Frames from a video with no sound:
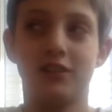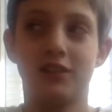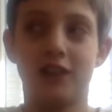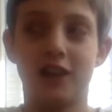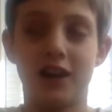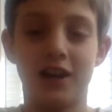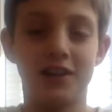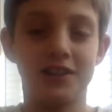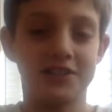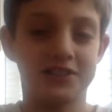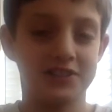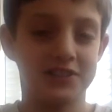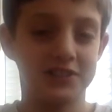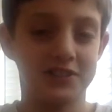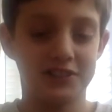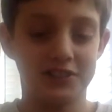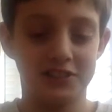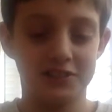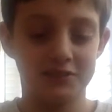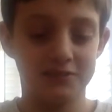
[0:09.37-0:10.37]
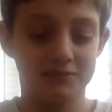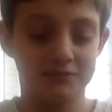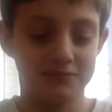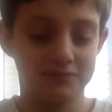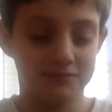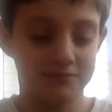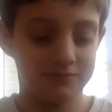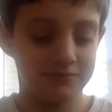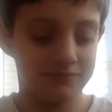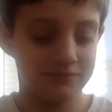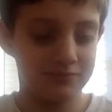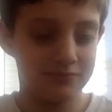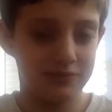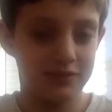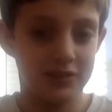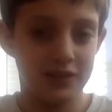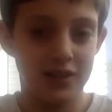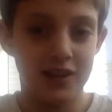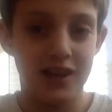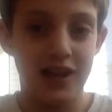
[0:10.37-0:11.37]
Honestly,
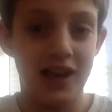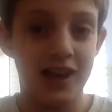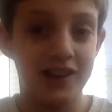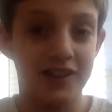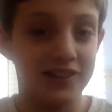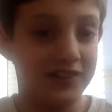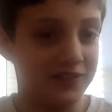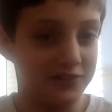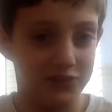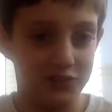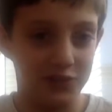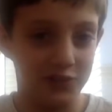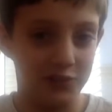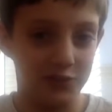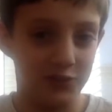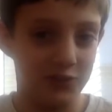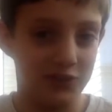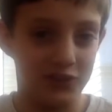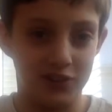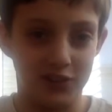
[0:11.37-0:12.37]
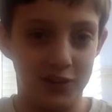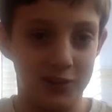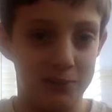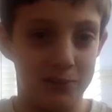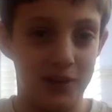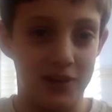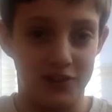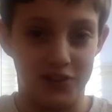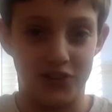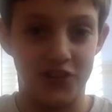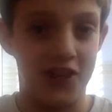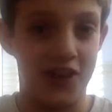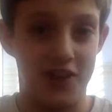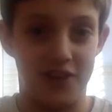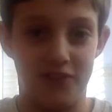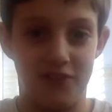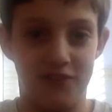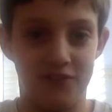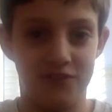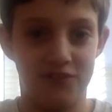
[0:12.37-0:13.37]
I didn't even think we were going to get past 10,
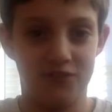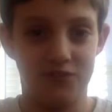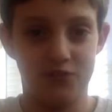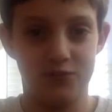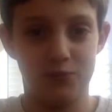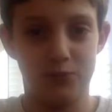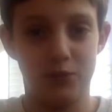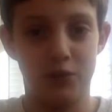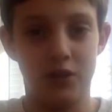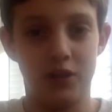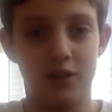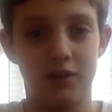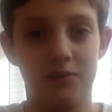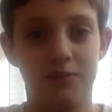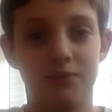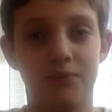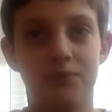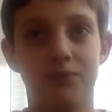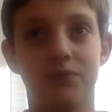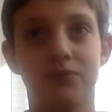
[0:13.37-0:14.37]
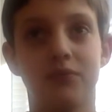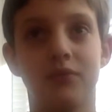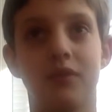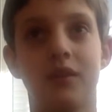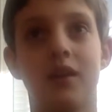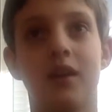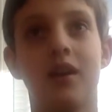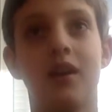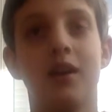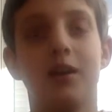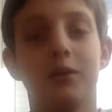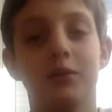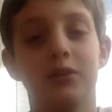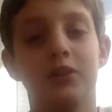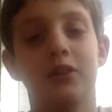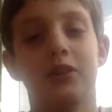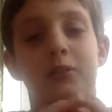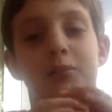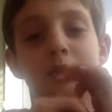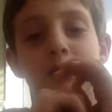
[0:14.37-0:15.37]
but I
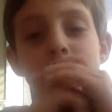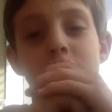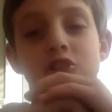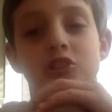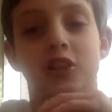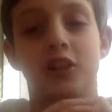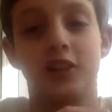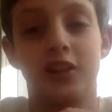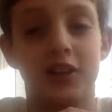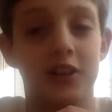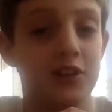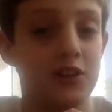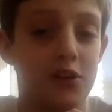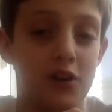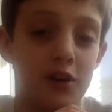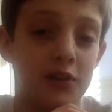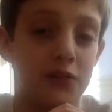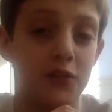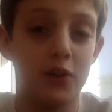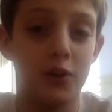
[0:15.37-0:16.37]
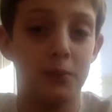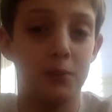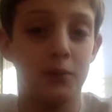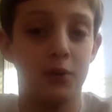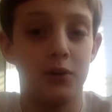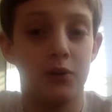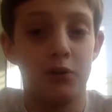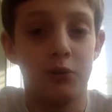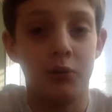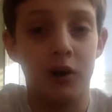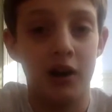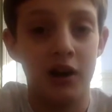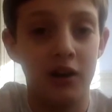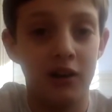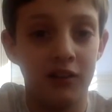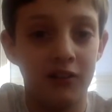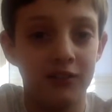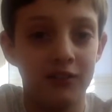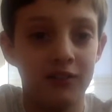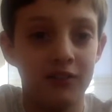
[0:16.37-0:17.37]
really appreciate it. I know I haven't uploaded in a while.